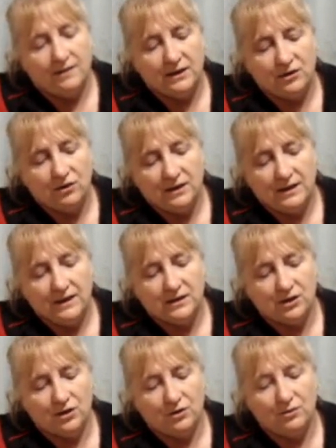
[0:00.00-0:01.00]
then you need
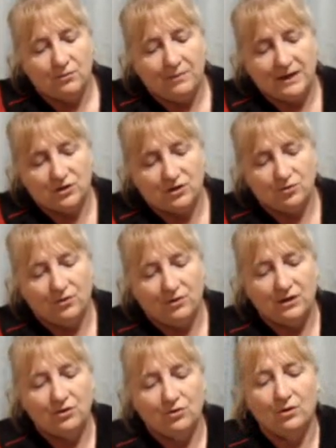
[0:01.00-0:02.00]
to make sure
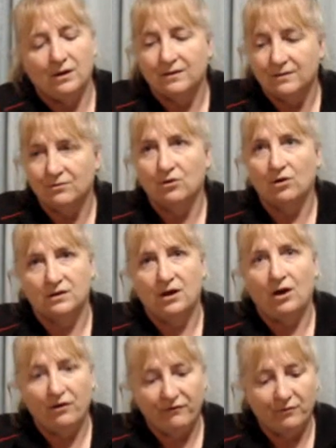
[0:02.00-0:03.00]
that you're not
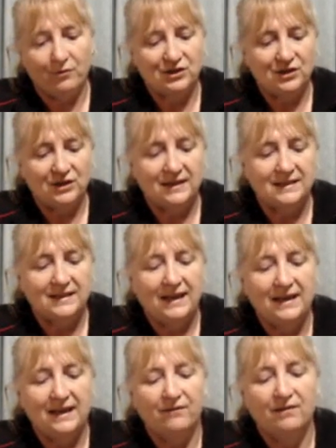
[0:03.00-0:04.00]
over brushing it and
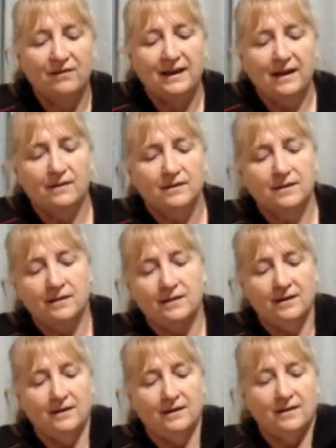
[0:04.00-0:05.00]
taking everything out.
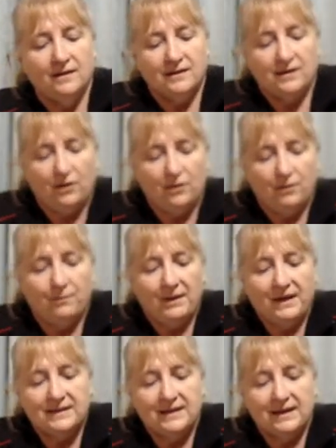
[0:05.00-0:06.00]
So
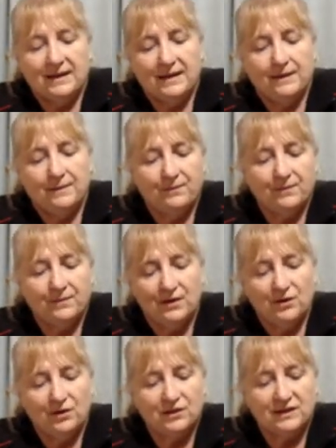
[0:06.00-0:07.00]
basically
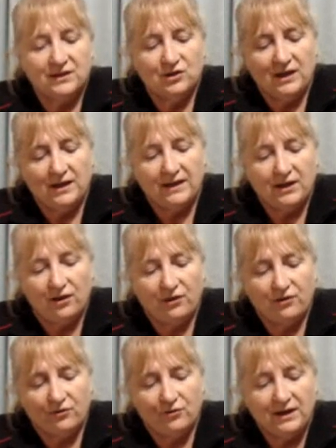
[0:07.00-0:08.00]
you just gently go
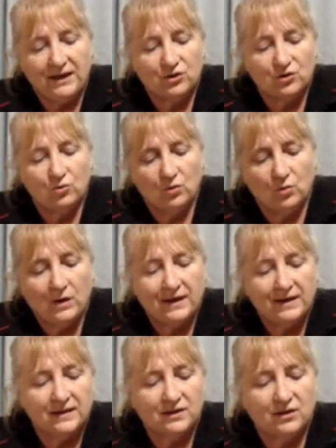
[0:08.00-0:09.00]
through each cord
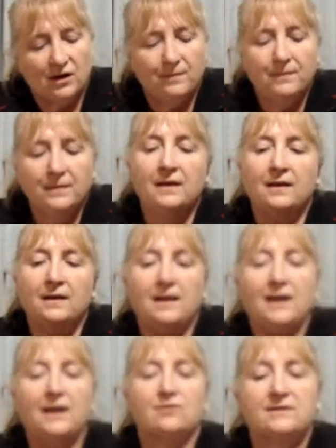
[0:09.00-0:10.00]
one at a time
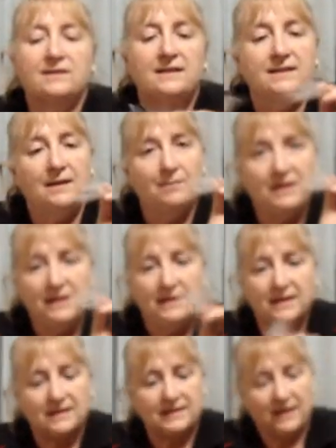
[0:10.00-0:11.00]
and you'll see some hair
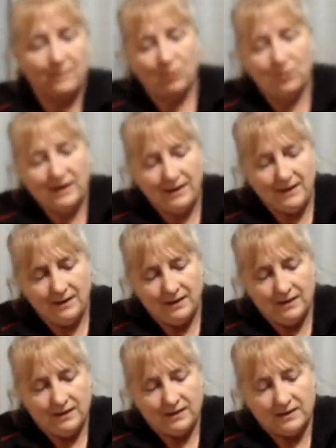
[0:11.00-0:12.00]
does come away
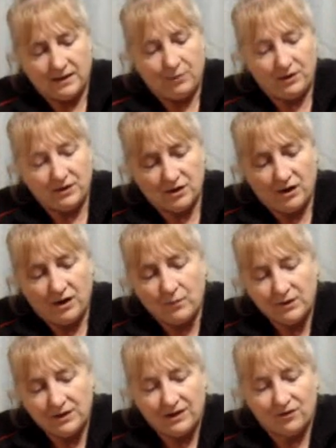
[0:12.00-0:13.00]
so by the time
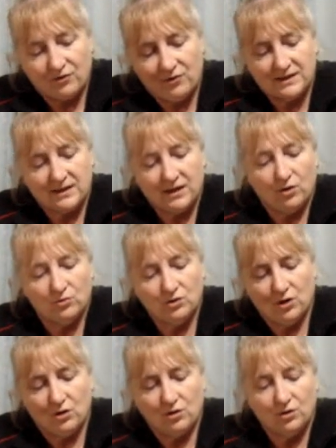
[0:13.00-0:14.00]
we get through this whole
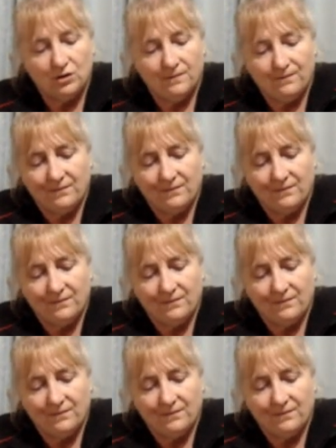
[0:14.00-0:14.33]
dog,